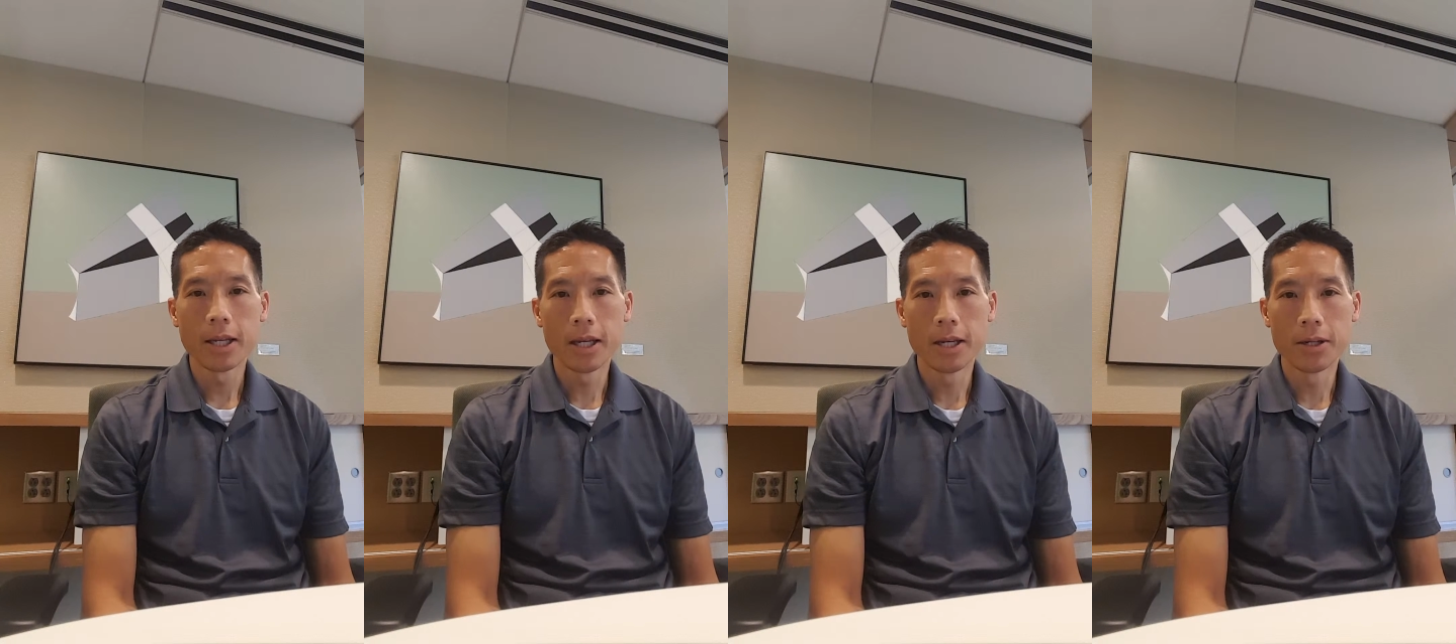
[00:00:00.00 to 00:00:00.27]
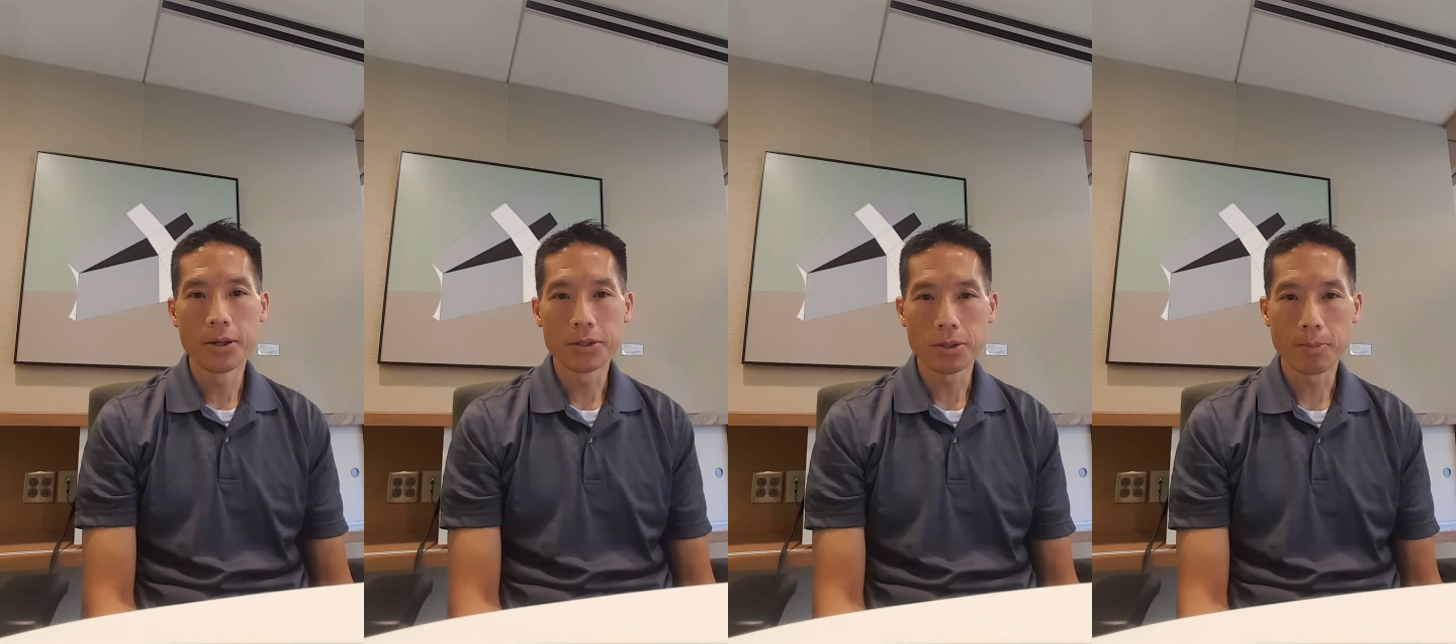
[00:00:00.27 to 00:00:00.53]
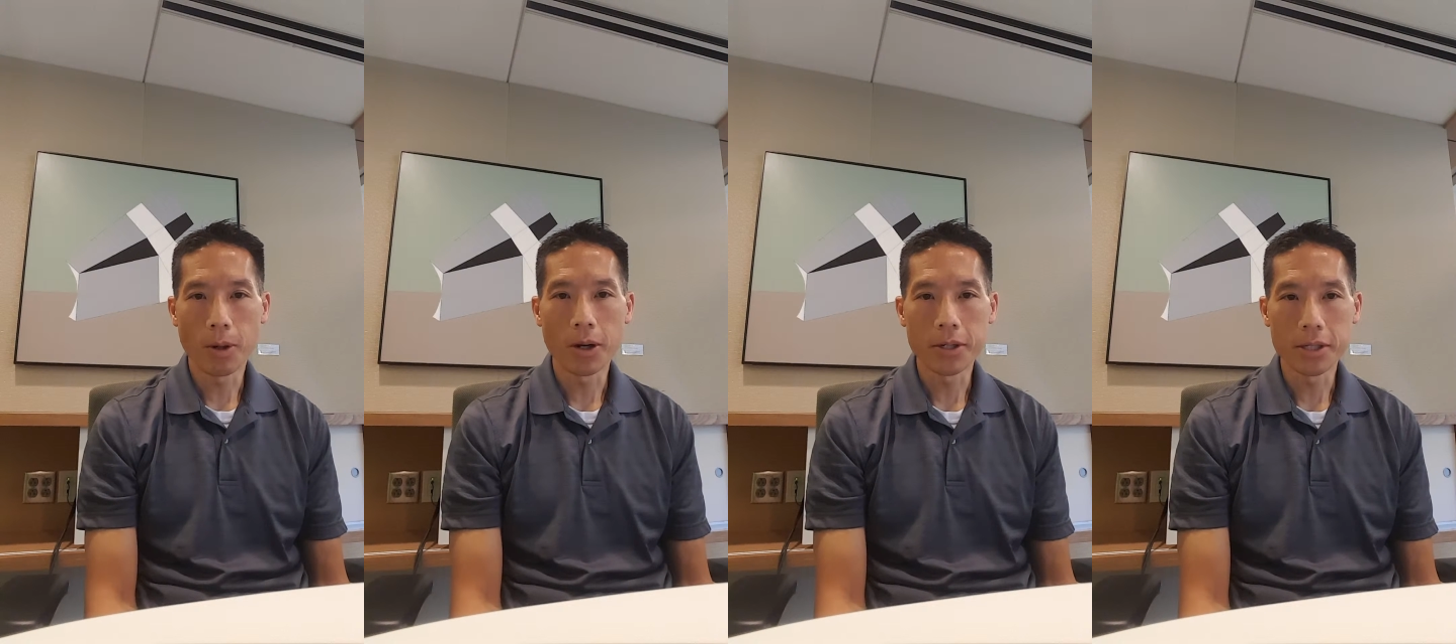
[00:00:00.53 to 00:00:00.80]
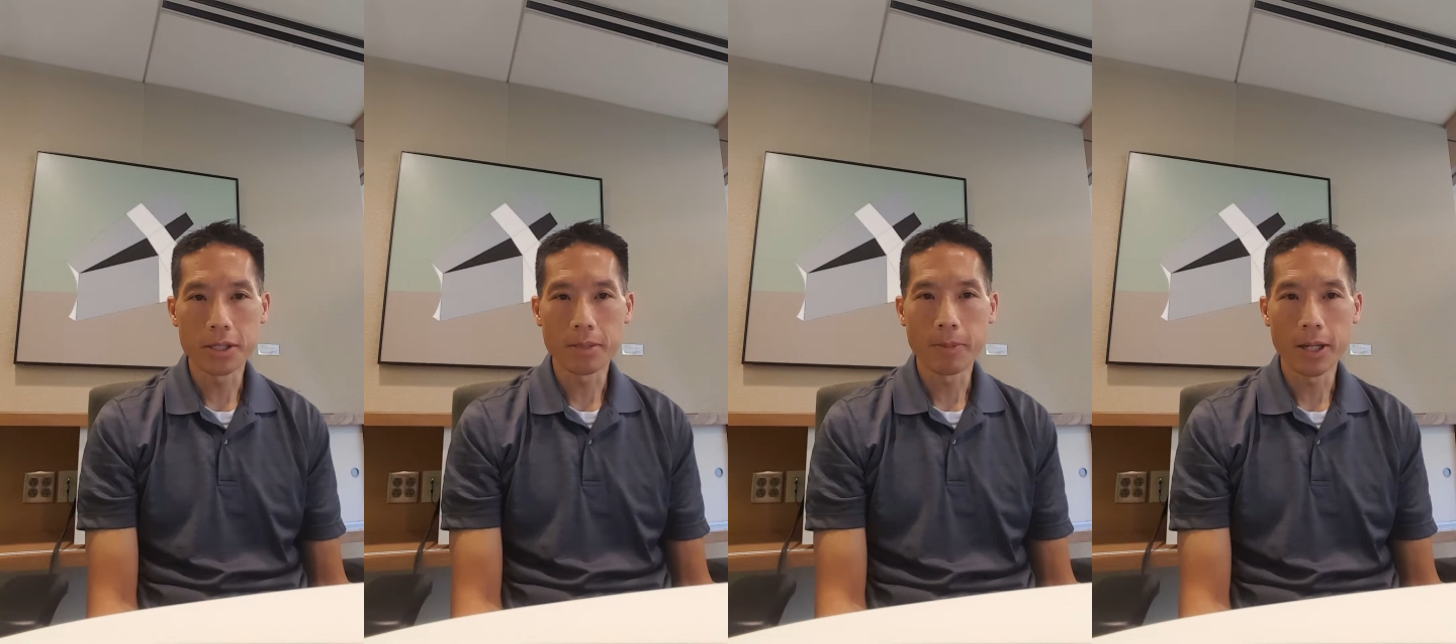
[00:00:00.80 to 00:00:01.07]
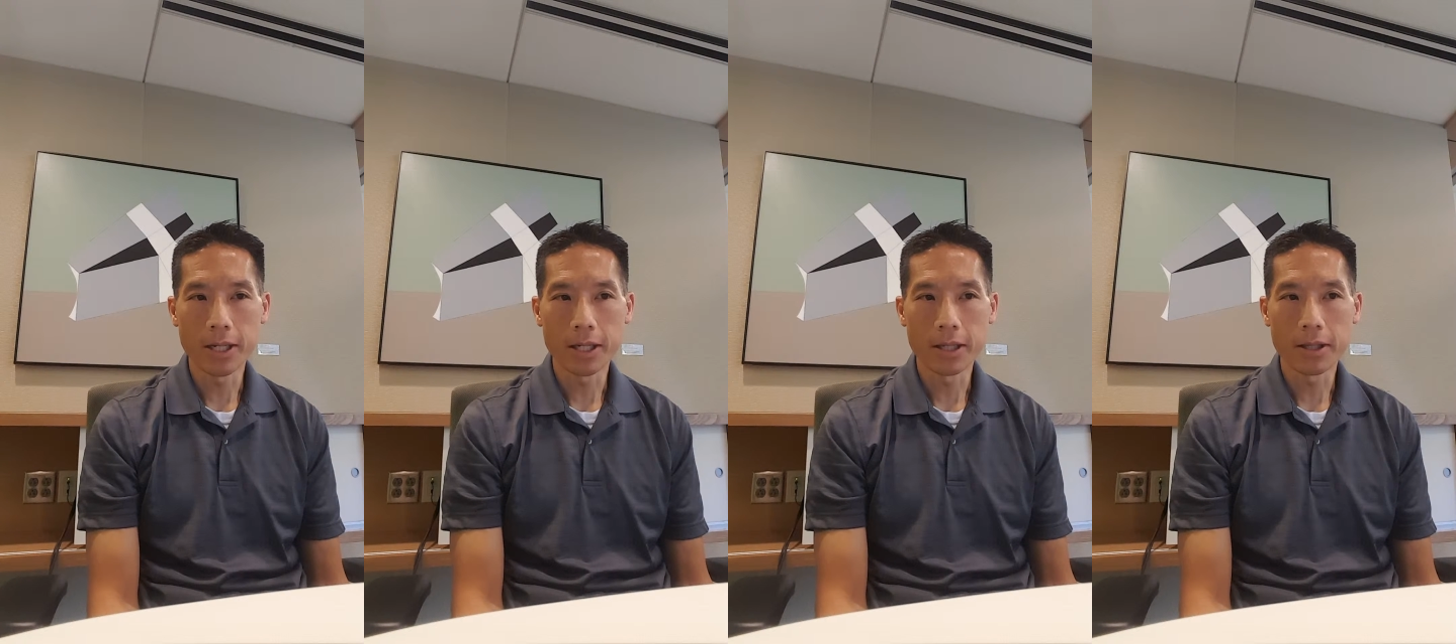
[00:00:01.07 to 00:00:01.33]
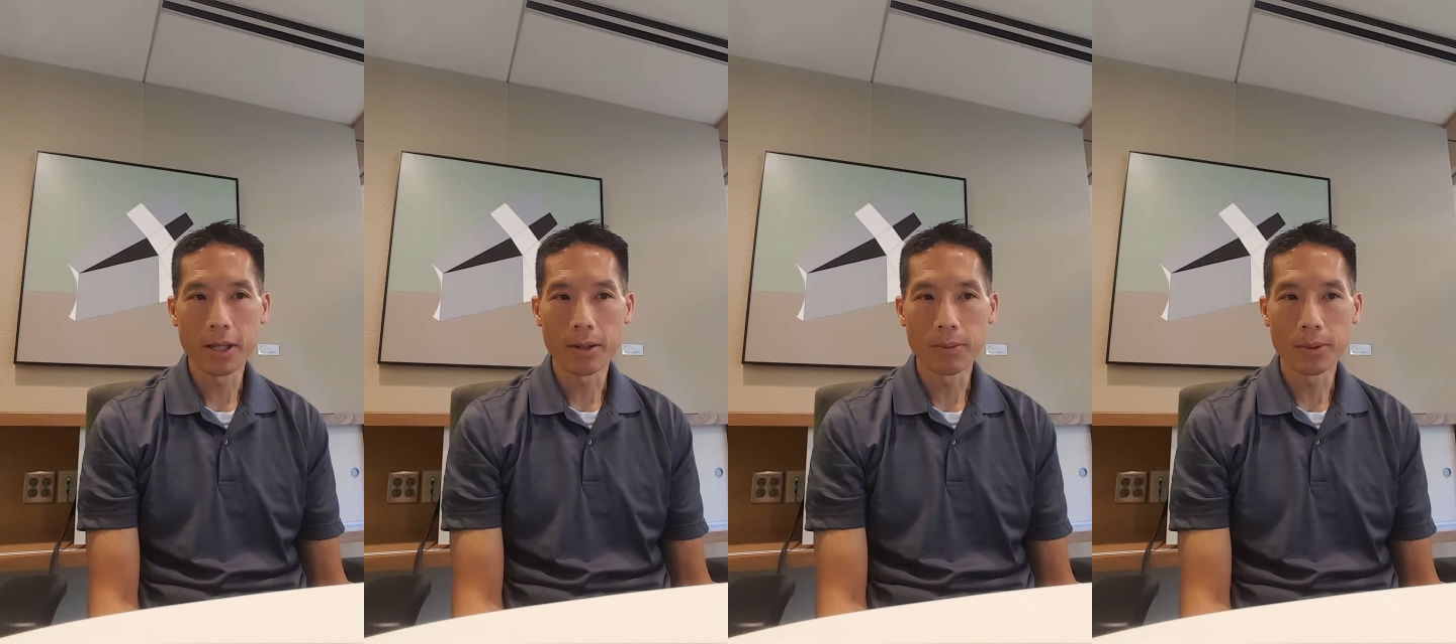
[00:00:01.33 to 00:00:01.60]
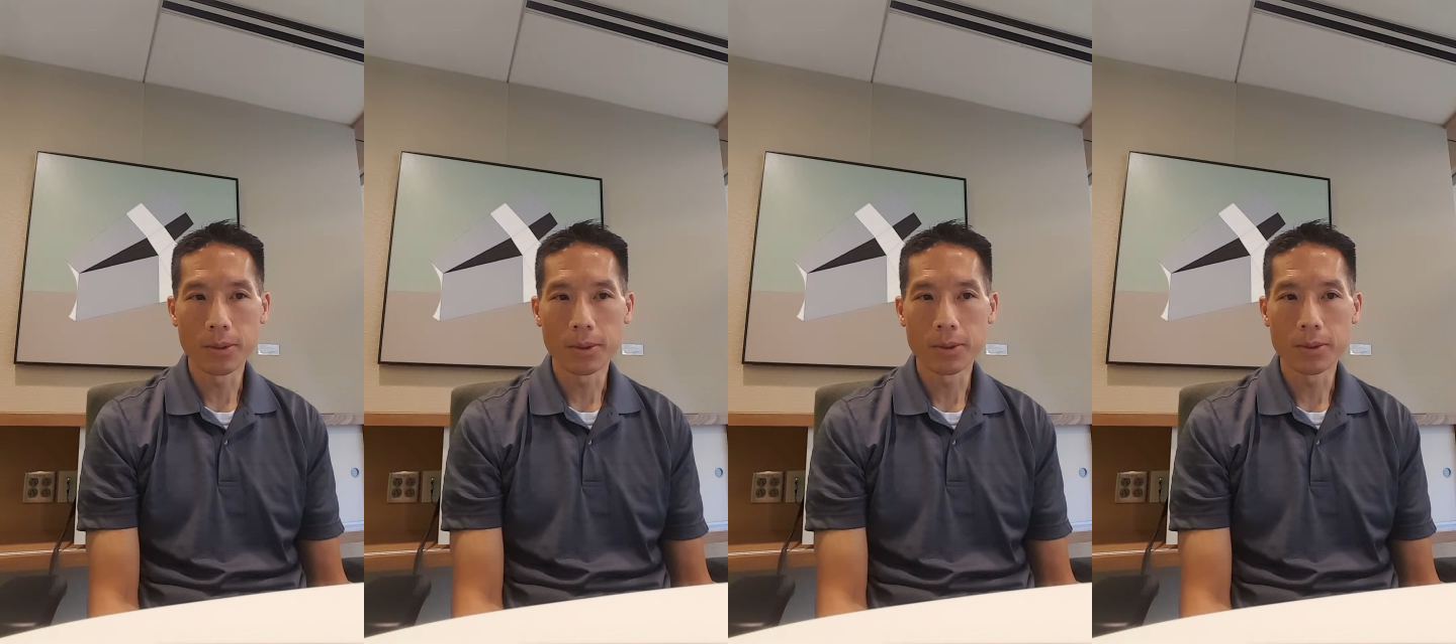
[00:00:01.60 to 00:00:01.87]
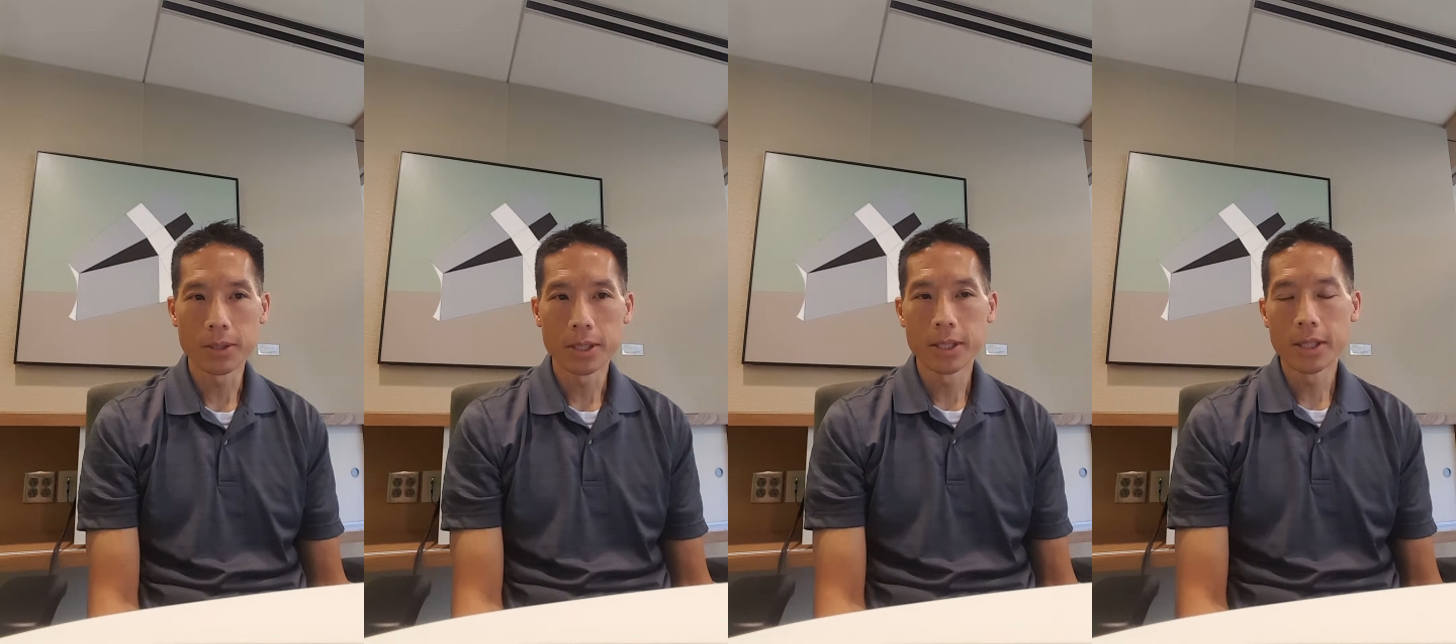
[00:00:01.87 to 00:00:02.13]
and also participating in that role.